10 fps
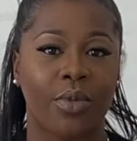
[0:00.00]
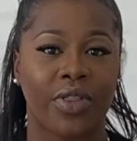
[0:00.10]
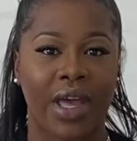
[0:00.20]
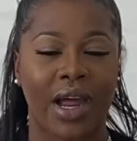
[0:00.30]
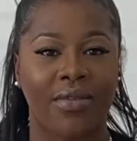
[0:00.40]
in the
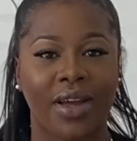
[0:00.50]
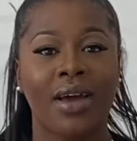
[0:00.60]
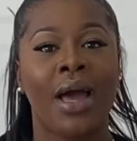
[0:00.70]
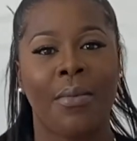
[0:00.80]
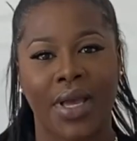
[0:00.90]
area,
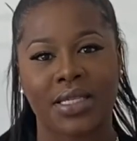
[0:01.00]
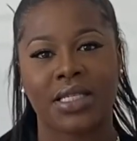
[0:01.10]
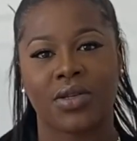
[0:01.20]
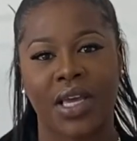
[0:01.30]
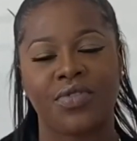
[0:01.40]
because this
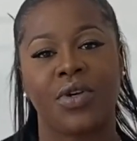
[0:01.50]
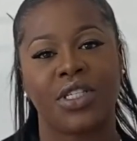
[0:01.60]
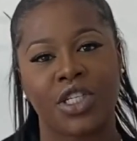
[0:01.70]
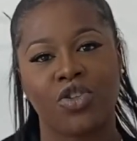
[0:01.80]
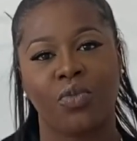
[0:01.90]
gives you
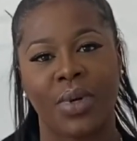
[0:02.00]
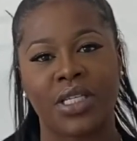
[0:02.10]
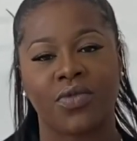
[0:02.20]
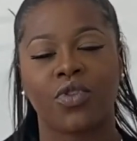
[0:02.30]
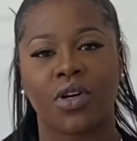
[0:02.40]
additional means
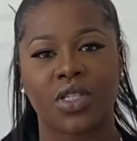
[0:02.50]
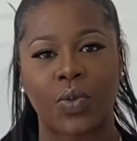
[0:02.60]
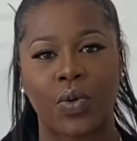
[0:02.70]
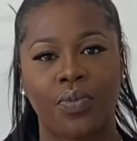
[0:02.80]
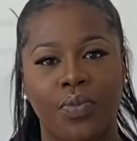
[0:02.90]
of transport.
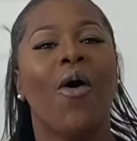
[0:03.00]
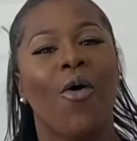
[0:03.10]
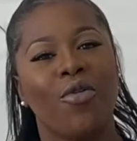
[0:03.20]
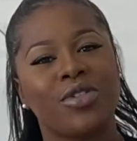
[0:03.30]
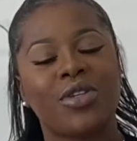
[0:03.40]

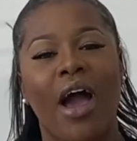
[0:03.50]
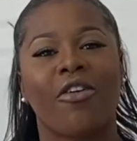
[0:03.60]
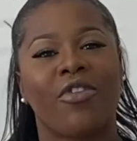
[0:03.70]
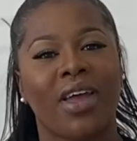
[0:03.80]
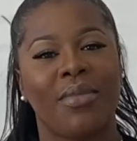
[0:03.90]
Also, I would
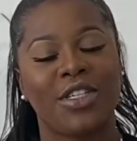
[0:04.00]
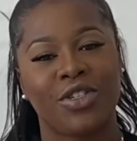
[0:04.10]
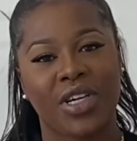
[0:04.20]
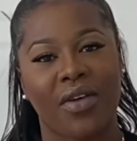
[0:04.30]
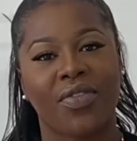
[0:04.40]
recommend you
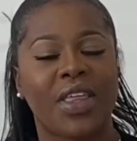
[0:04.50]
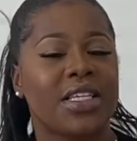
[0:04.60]
check for things